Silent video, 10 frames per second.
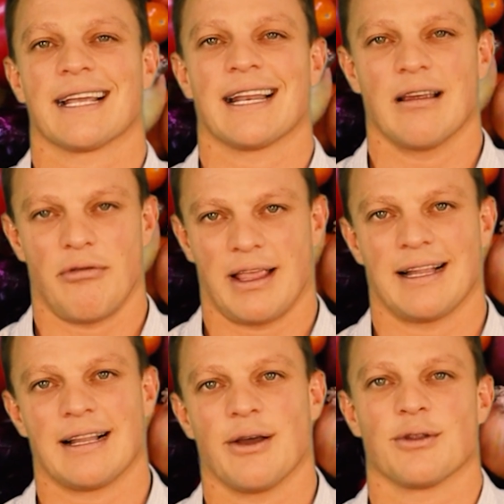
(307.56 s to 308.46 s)

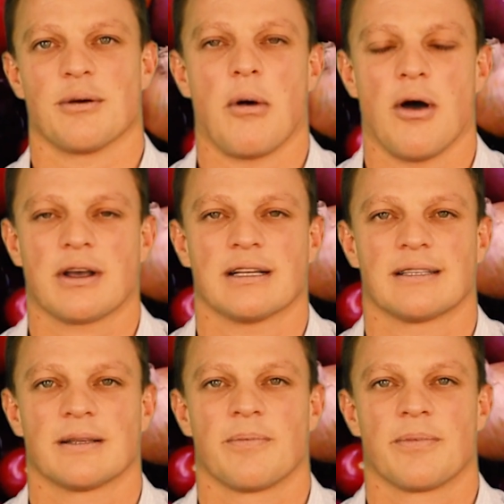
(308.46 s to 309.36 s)
significantly on the
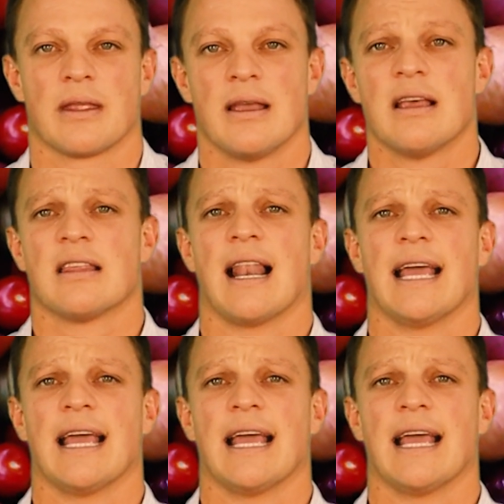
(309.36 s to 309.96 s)
markets. The